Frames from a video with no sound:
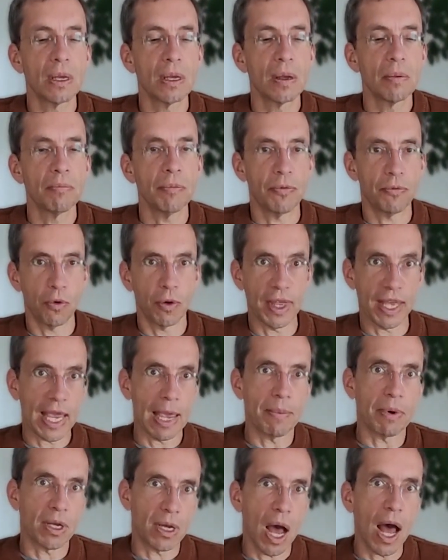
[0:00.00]
Before they came
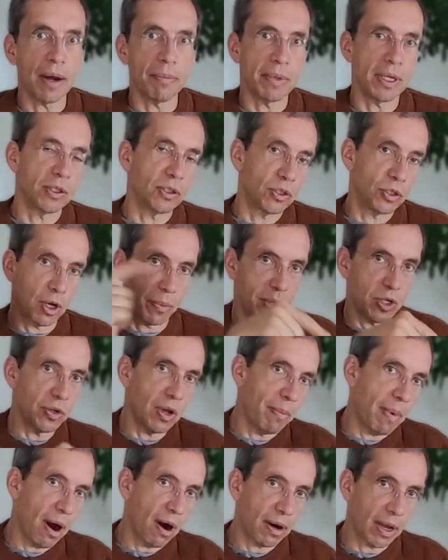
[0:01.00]
and got me and took me to
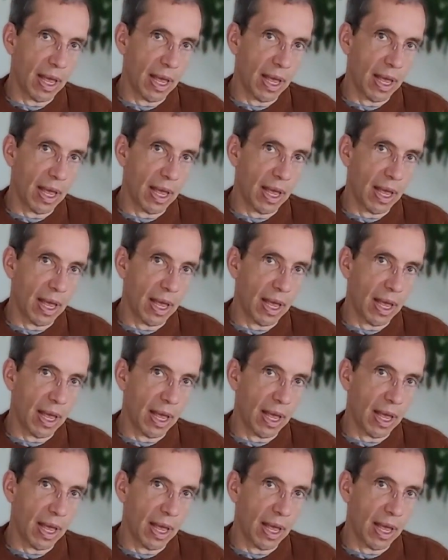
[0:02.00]
America,